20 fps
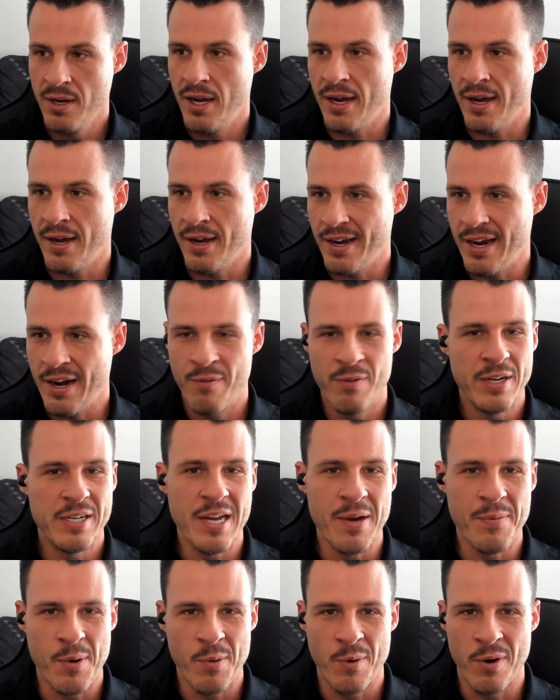Every
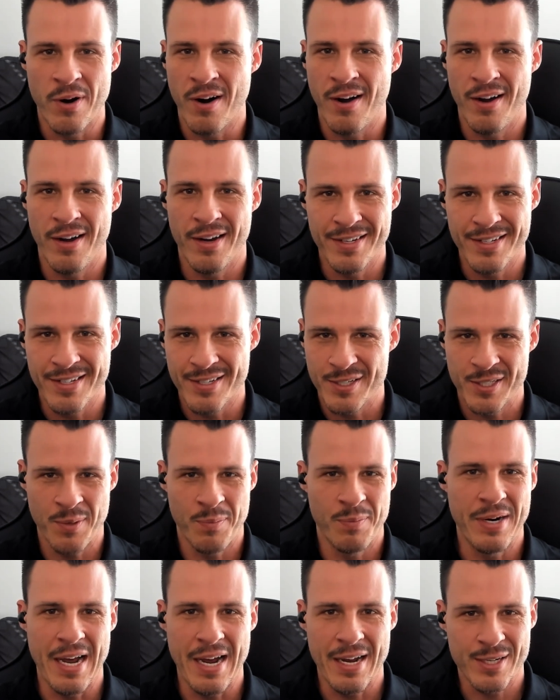demo we're on,
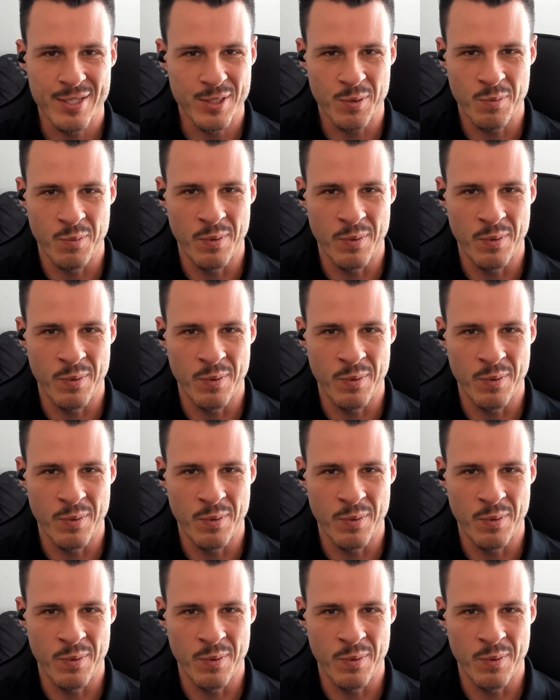someone asks,